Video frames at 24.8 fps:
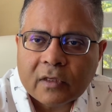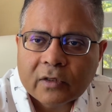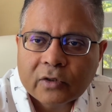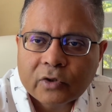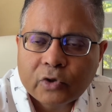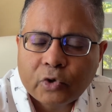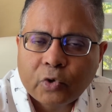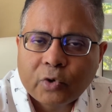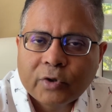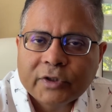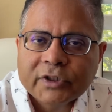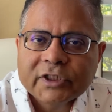
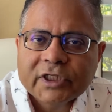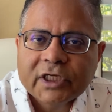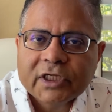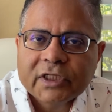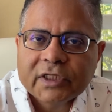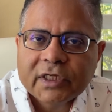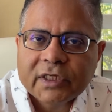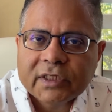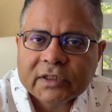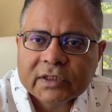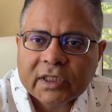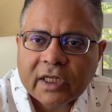don't say
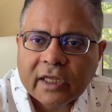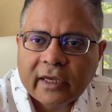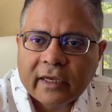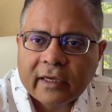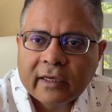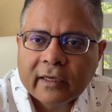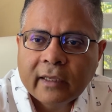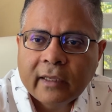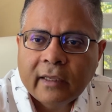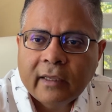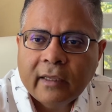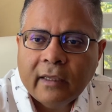things
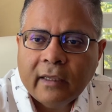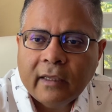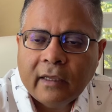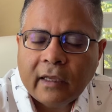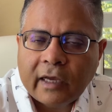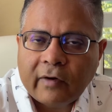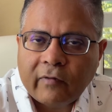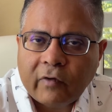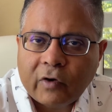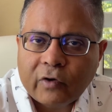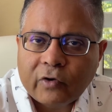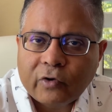like
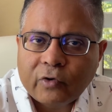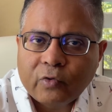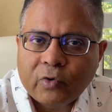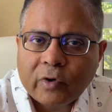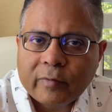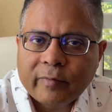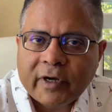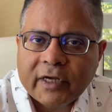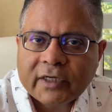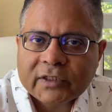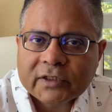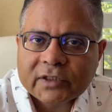i want to do a
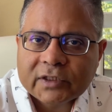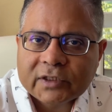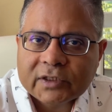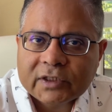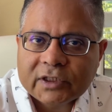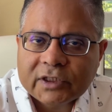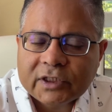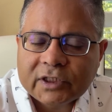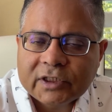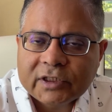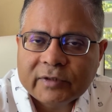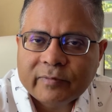master's
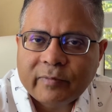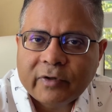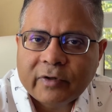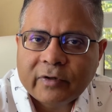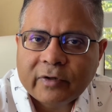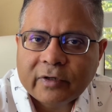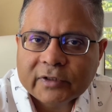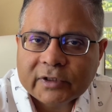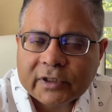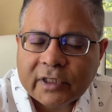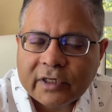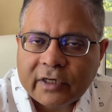degree
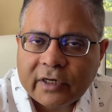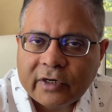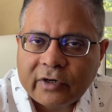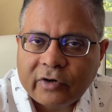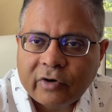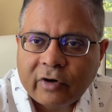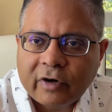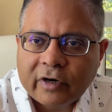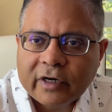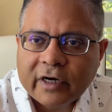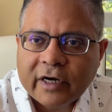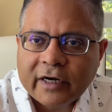because i did
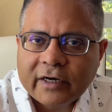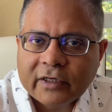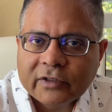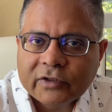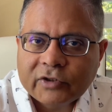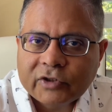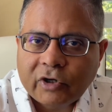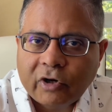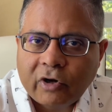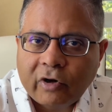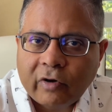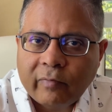not get a
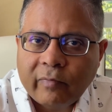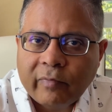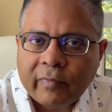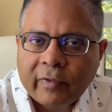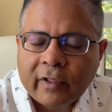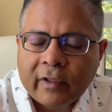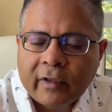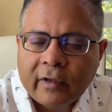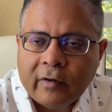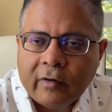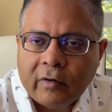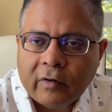job
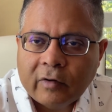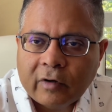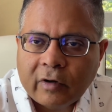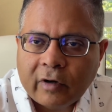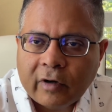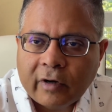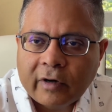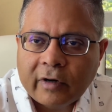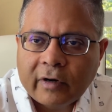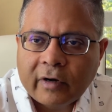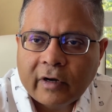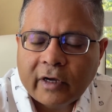
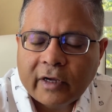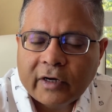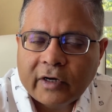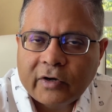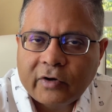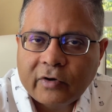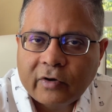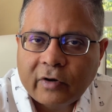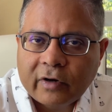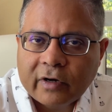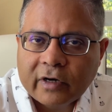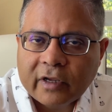or i did
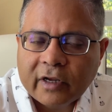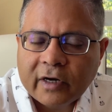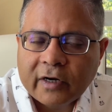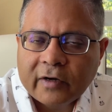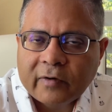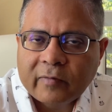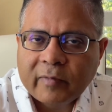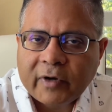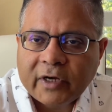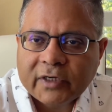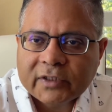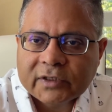not
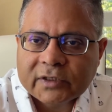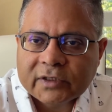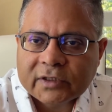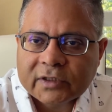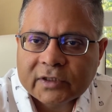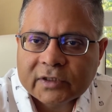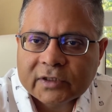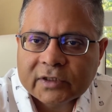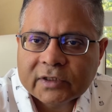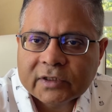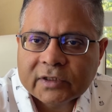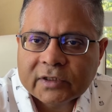get
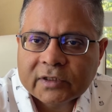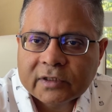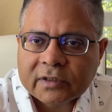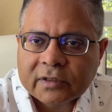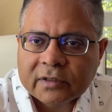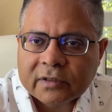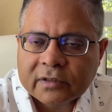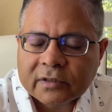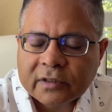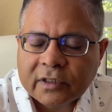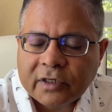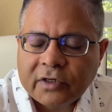masters
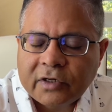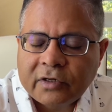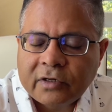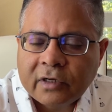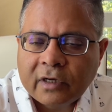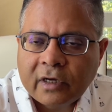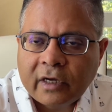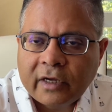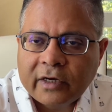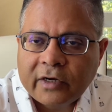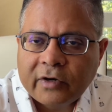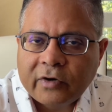uh,
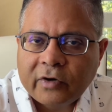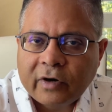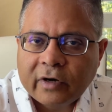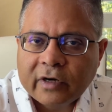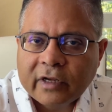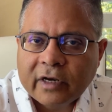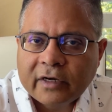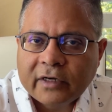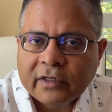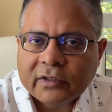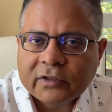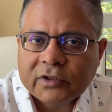i did not
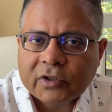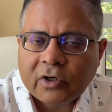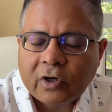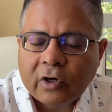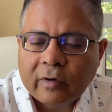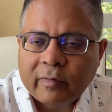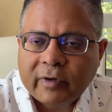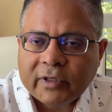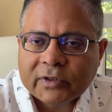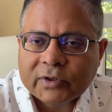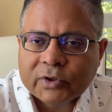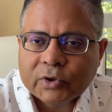get a
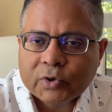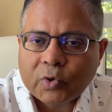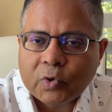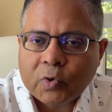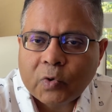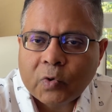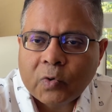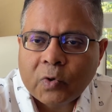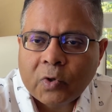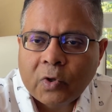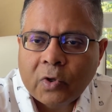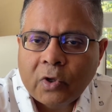job and
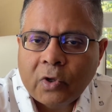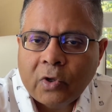so